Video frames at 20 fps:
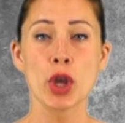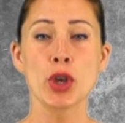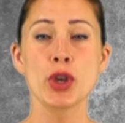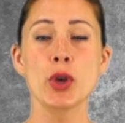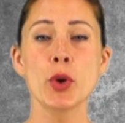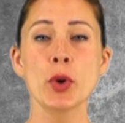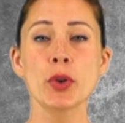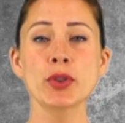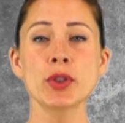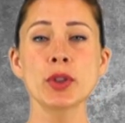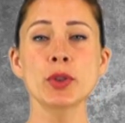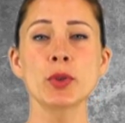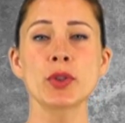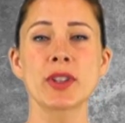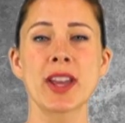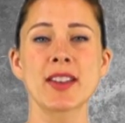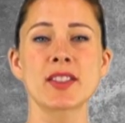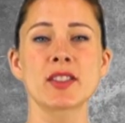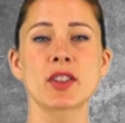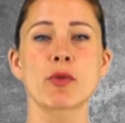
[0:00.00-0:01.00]
used to
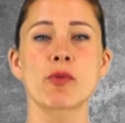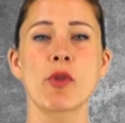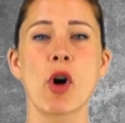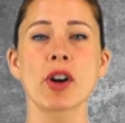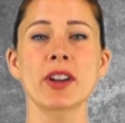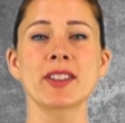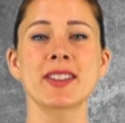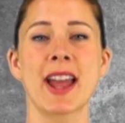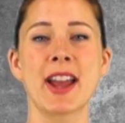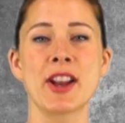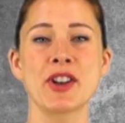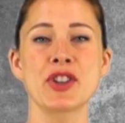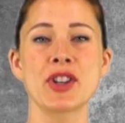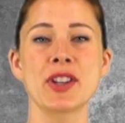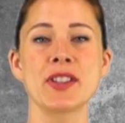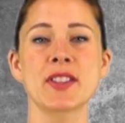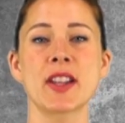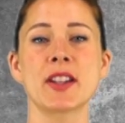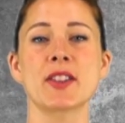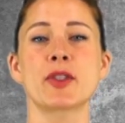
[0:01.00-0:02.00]
test rocket
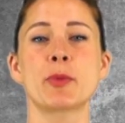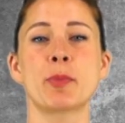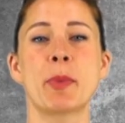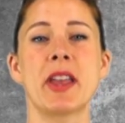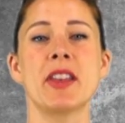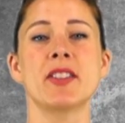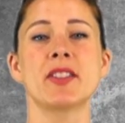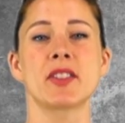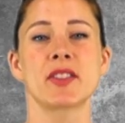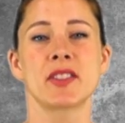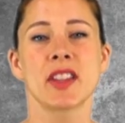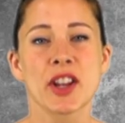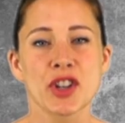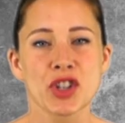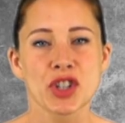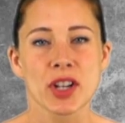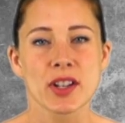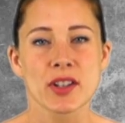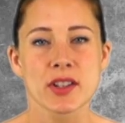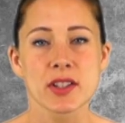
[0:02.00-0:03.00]
engines and space
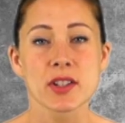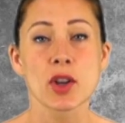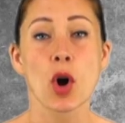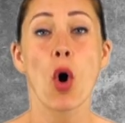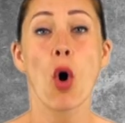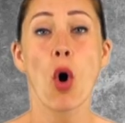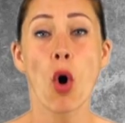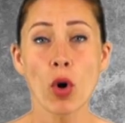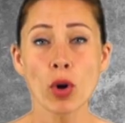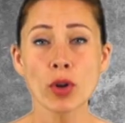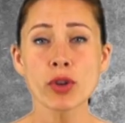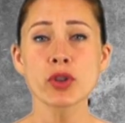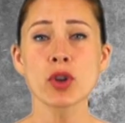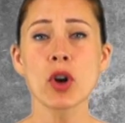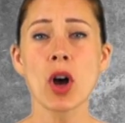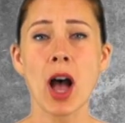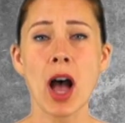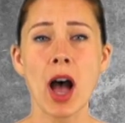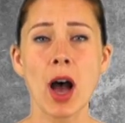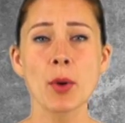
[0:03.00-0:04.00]
stations.
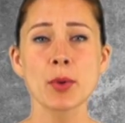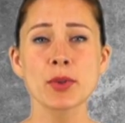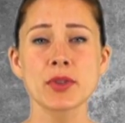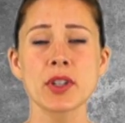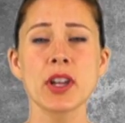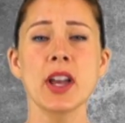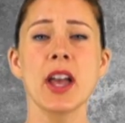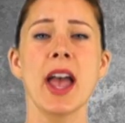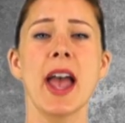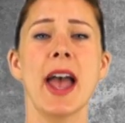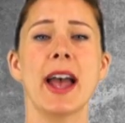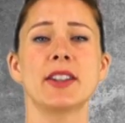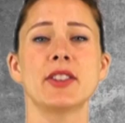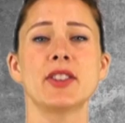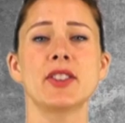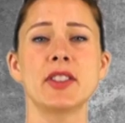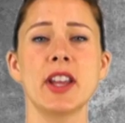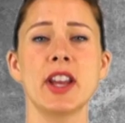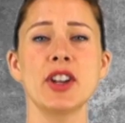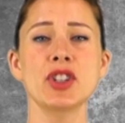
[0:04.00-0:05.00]
Also housed at the
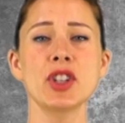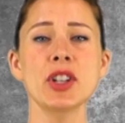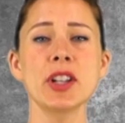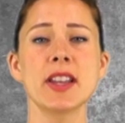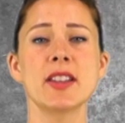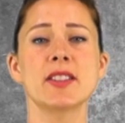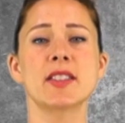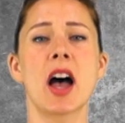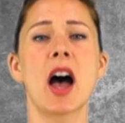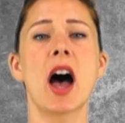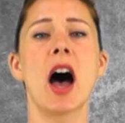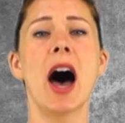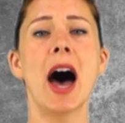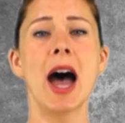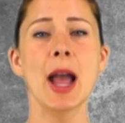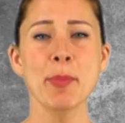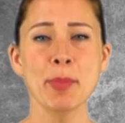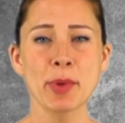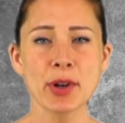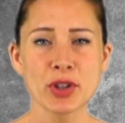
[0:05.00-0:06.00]
station is a
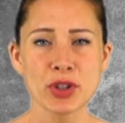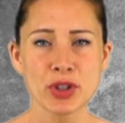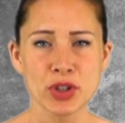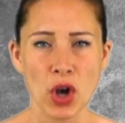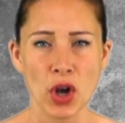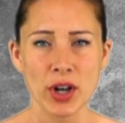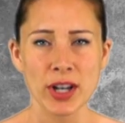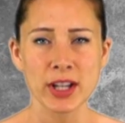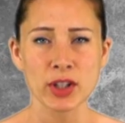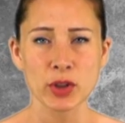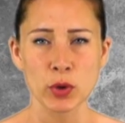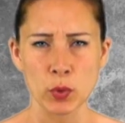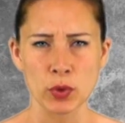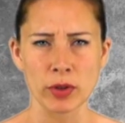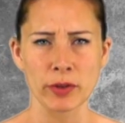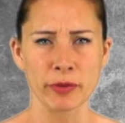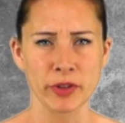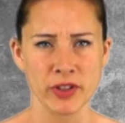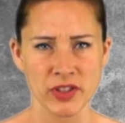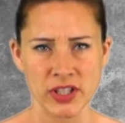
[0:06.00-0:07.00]
hypersonic
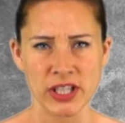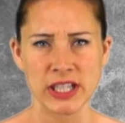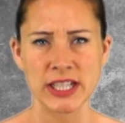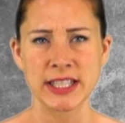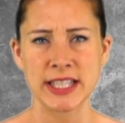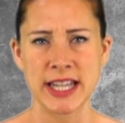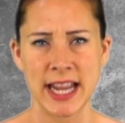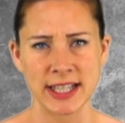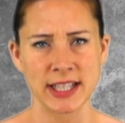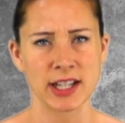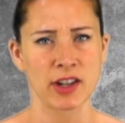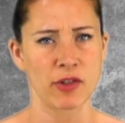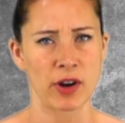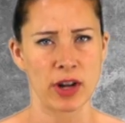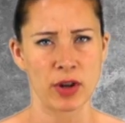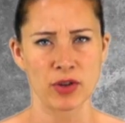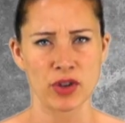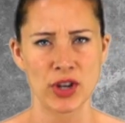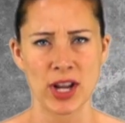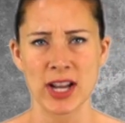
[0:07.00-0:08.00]
tunnel facility and
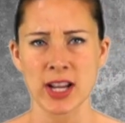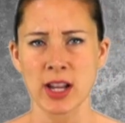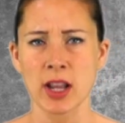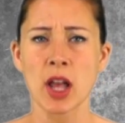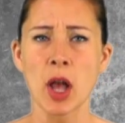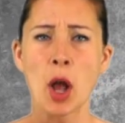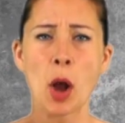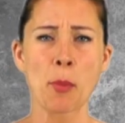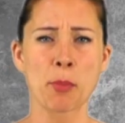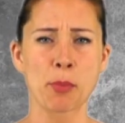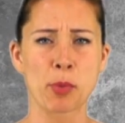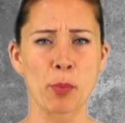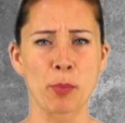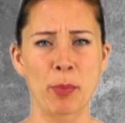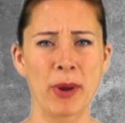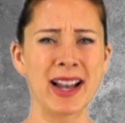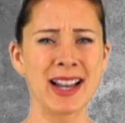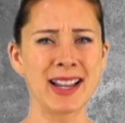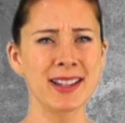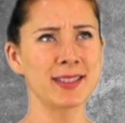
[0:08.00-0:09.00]
cryogenic
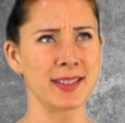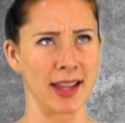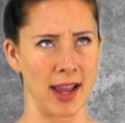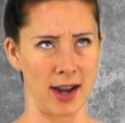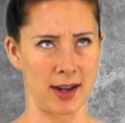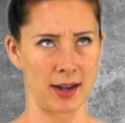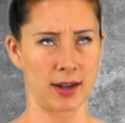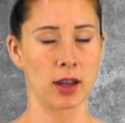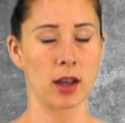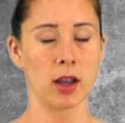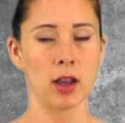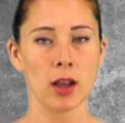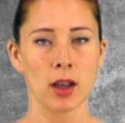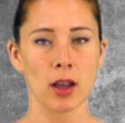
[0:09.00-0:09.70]
propellant tank.